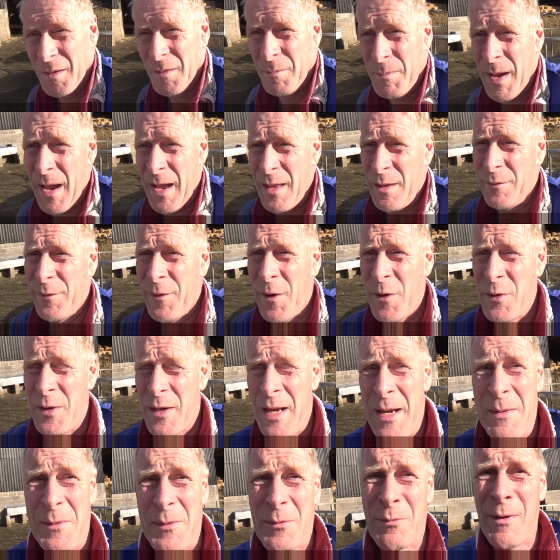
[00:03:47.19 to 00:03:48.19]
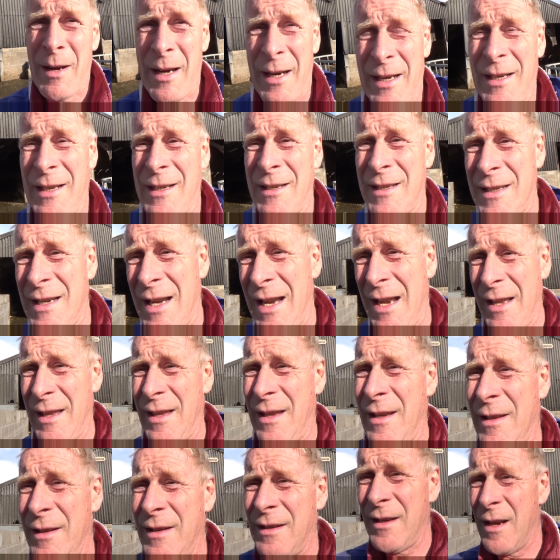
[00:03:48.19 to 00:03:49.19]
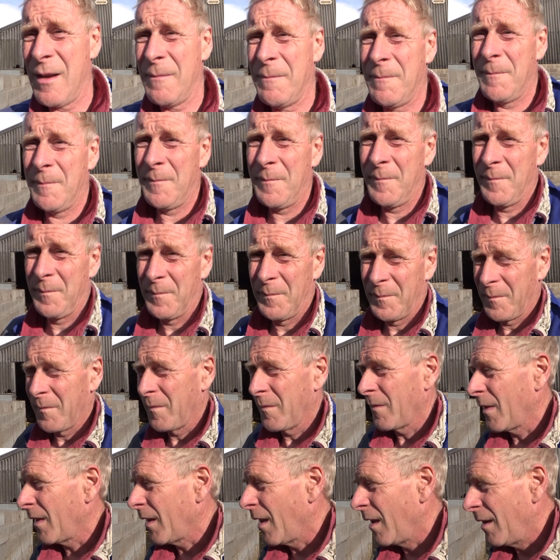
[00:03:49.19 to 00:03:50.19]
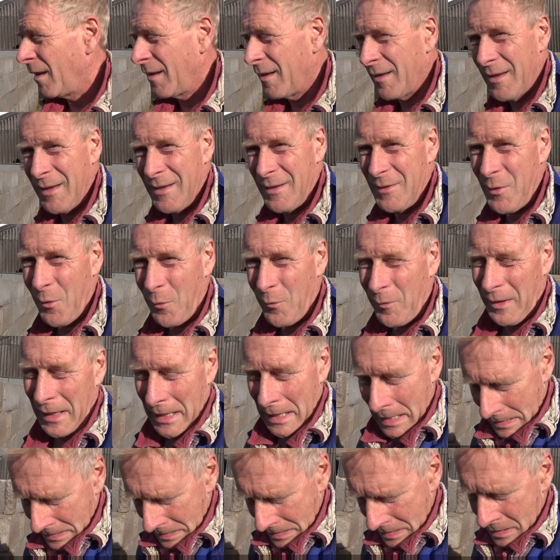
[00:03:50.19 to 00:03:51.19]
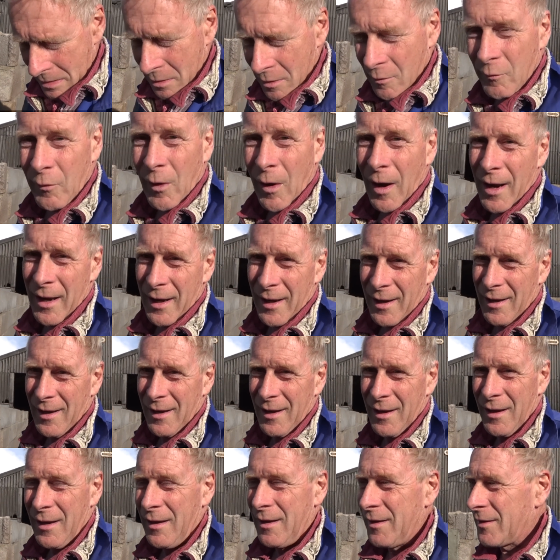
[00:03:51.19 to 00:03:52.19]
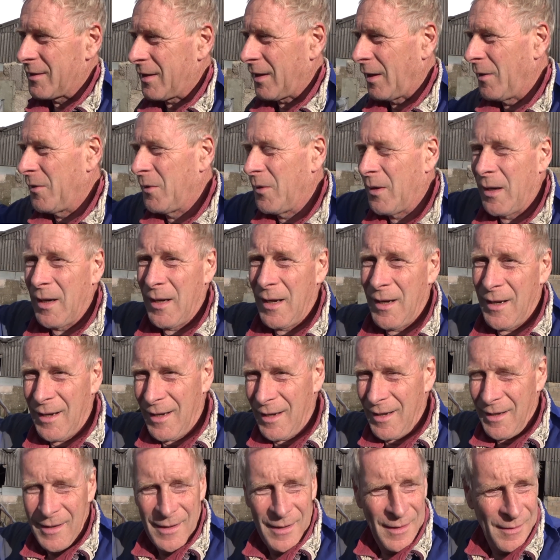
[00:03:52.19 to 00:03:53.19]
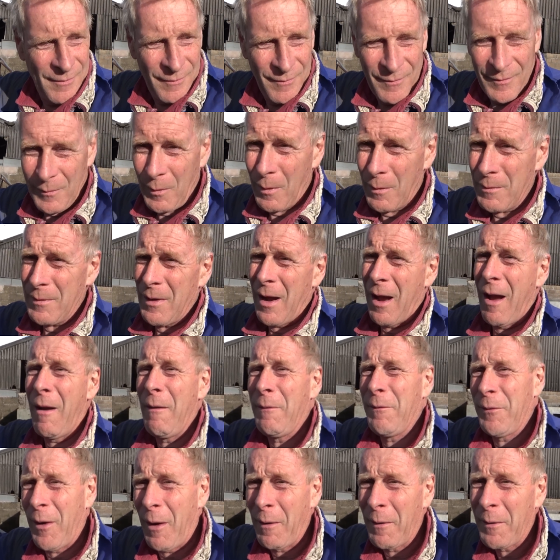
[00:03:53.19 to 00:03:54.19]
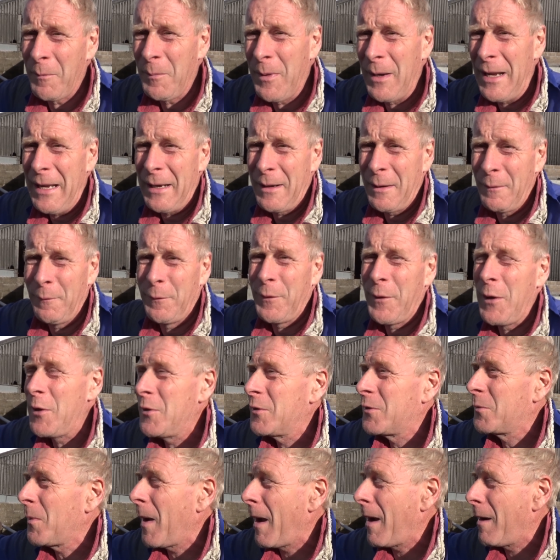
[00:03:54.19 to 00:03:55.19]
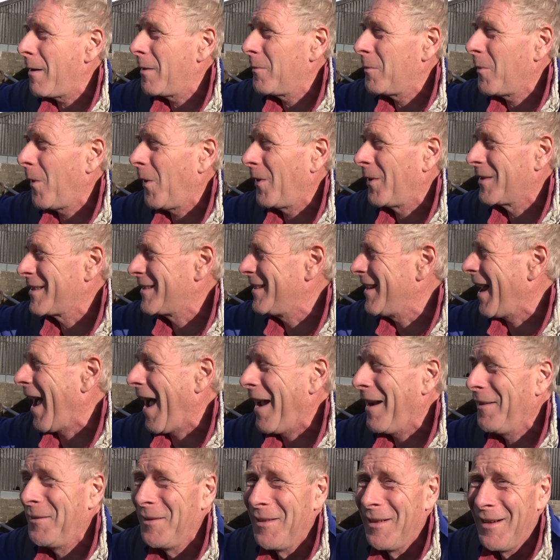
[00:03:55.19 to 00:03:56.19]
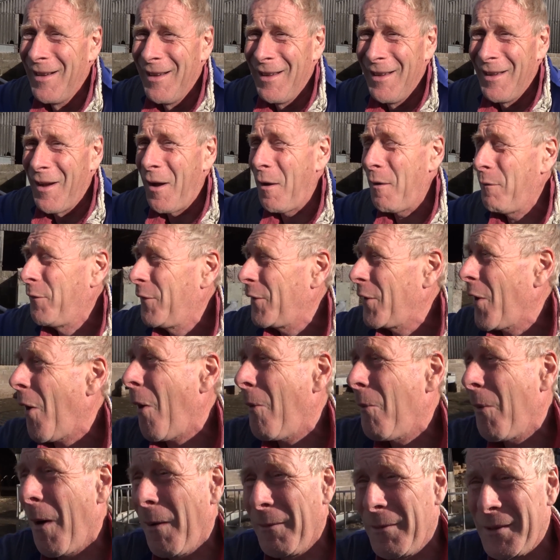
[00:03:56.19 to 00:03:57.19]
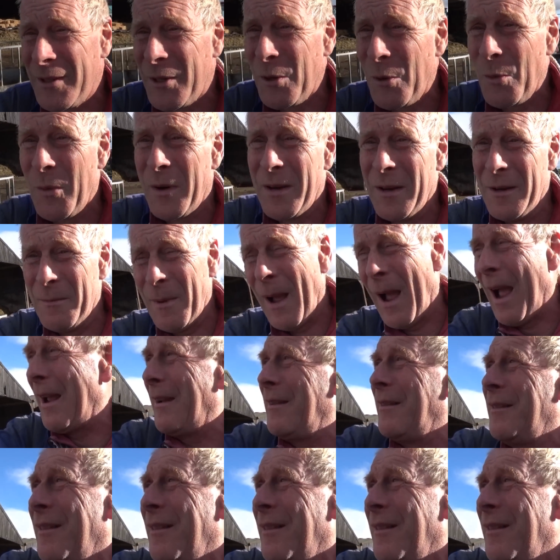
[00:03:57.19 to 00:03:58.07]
Better the phone keeps ringing, isn't it, than not ringing. Right, so, well, I'm completely confused where I was now. I've forgotten what I was talking about.